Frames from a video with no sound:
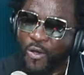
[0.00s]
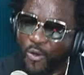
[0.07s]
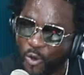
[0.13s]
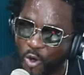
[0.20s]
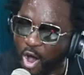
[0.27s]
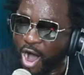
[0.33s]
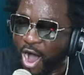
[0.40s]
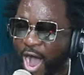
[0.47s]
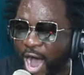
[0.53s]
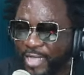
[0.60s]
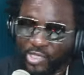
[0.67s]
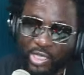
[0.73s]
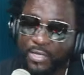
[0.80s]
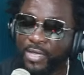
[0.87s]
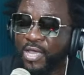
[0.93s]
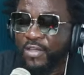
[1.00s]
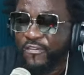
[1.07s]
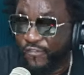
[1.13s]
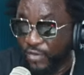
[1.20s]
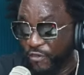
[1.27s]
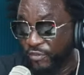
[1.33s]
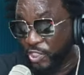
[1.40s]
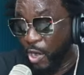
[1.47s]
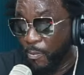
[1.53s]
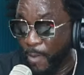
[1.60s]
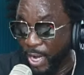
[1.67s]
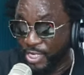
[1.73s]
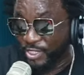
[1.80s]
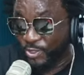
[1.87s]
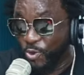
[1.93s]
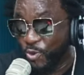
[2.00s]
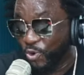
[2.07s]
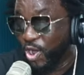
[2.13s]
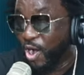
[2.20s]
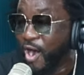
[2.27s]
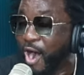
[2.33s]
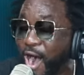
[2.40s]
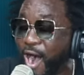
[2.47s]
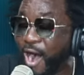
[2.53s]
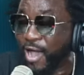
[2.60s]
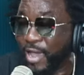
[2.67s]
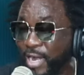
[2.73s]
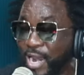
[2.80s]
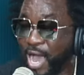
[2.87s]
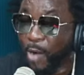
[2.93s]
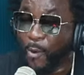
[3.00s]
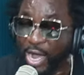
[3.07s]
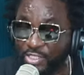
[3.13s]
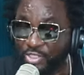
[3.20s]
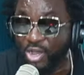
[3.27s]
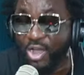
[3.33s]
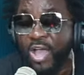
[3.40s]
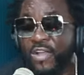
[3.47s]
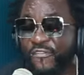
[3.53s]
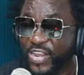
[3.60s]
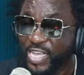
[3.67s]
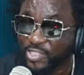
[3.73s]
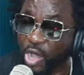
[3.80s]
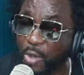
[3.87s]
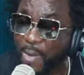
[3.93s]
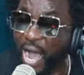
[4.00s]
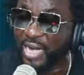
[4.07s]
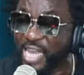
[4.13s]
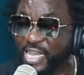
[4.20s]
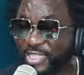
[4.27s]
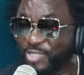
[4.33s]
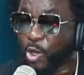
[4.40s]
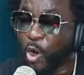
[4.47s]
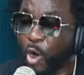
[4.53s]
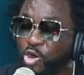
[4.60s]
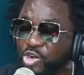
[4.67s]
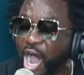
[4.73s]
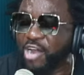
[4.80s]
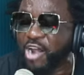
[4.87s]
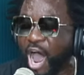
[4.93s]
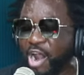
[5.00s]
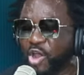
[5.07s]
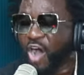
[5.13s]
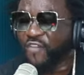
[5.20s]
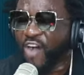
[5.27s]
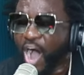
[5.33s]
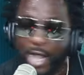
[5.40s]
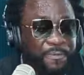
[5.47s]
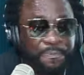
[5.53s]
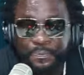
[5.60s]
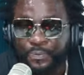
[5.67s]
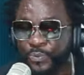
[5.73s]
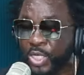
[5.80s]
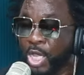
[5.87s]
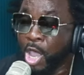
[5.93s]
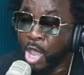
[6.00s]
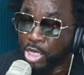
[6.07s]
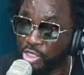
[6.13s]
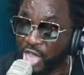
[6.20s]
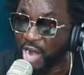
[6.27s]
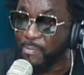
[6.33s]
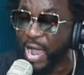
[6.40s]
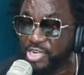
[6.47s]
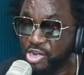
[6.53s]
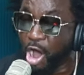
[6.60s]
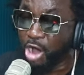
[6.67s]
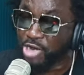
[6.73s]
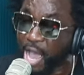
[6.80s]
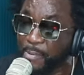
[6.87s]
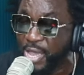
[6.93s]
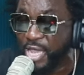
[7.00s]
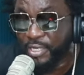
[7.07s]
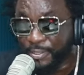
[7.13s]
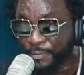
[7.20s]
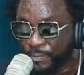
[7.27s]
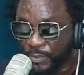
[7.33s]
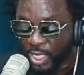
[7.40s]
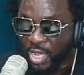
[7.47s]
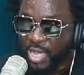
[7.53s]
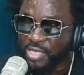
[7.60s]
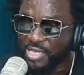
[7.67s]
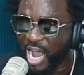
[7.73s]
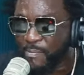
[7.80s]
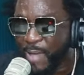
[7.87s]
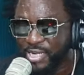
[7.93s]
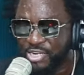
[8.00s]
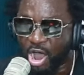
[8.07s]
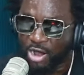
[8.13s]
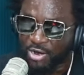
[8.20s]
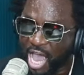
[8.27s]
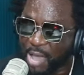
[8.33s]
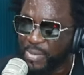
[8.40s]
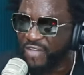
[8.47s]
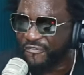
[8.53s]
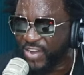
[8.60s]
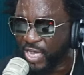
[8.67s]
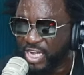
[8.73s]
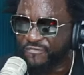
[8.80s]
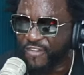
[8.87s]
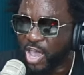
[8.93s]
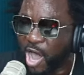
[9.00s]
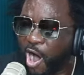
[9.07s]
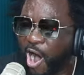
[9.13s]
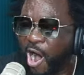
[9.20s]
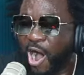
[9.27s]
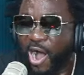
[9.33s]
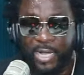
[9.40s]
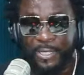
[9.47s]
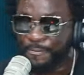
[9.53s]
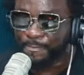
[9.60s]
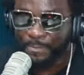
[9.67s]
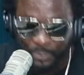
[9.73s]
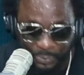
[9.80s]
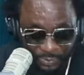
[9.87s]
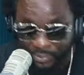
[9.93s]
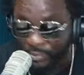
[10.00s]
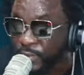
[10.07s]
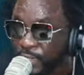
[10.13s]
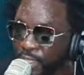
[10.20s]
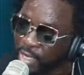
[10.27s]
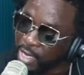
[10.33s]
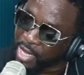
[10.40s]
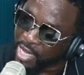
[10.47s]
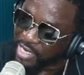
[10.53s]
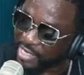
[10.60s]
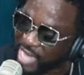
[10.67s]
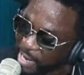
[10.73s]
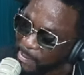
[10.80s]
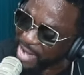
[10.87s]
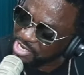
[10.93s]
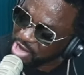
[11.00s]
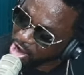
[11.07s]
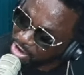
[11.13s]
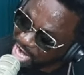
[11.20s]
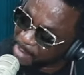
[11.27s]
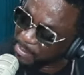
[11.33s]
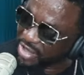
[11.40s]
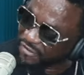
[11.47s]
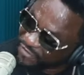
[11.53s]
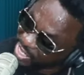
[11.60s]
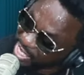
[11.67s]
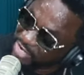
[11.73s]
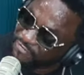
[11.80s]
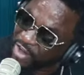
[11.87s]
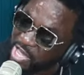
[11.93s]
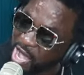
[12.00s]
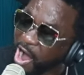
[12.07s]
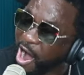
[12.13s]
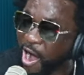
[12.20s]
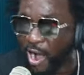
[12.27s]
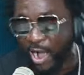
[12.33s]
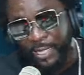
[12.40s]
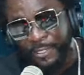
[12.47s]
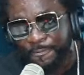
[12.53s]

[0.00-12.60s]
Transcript: What? give you some of this good oil. I want to fling some of this good oil all over. Girl, bend down, let me. Girl, bend down, let me fling it for you. Girl, bend down, let me fling it for you.